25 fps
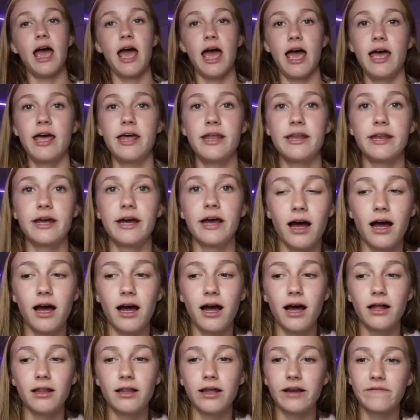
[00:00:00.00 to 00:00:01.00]
and
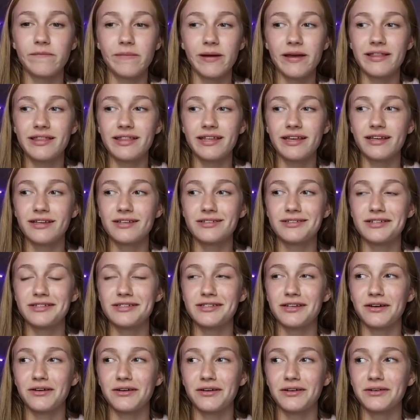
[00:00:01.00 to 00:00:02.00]
a lot of my things
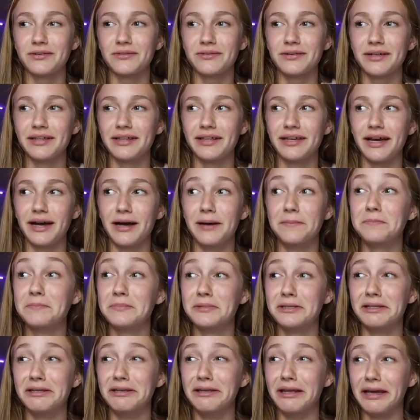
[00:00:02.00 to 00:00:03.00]
just aren't really
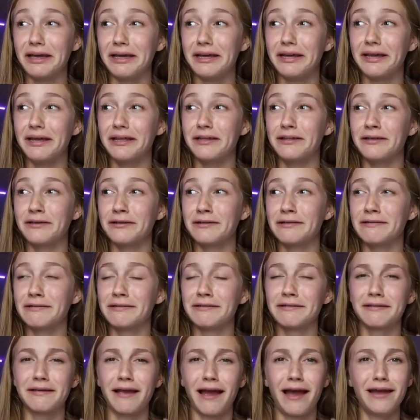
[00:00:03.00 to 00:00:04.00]
up to date and they're
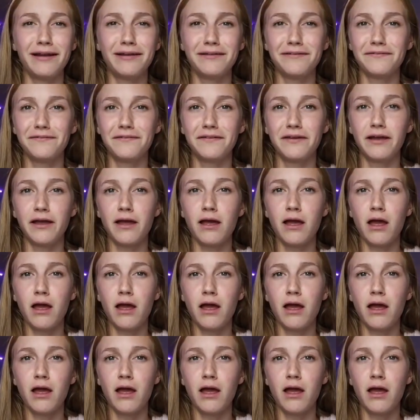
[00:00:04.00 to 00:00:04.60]
just kind of